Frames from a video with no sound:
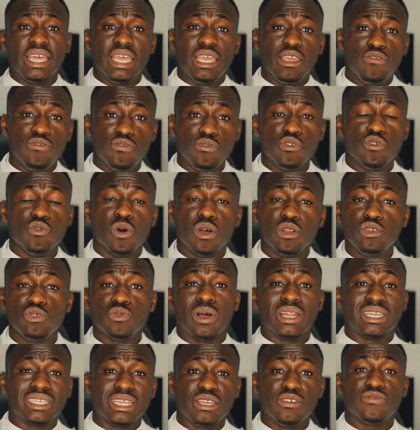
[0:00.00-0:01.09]
If you want to
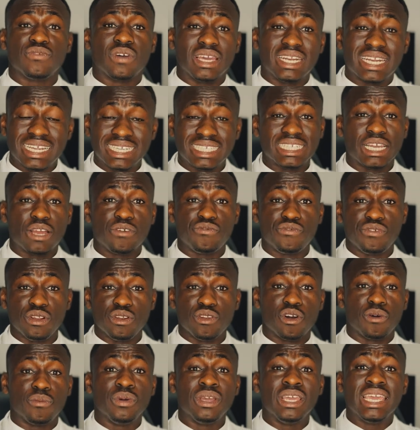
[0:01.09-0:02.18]
attain financial
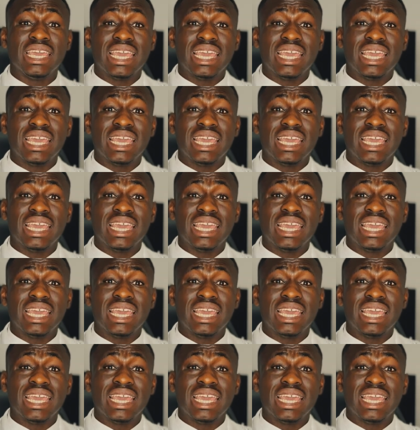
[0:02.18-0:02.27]
freedom,